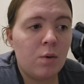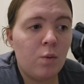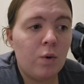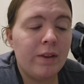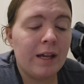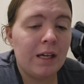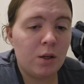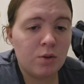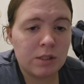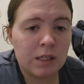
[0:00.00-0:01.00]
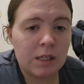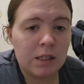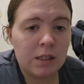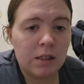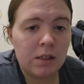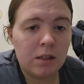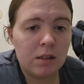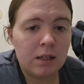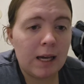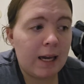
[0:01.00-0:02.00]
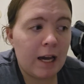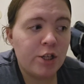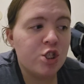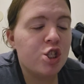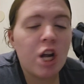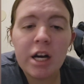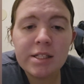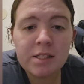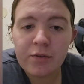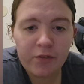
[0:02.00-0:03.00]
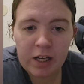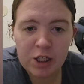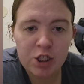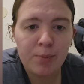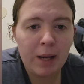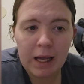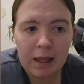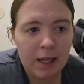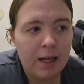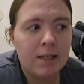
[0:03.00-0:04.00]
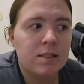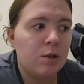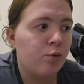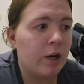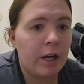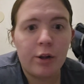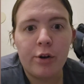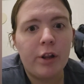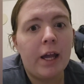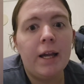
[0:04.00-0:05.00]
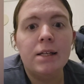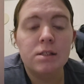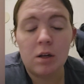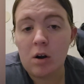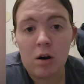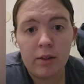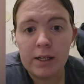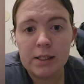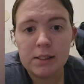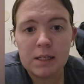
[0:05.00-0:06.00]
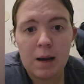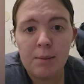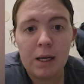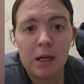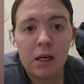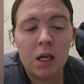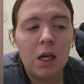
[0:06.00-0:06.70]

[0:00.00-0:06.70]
when they use it, they catch tons of fish at pay lakes and regular lakes and all this. I mean,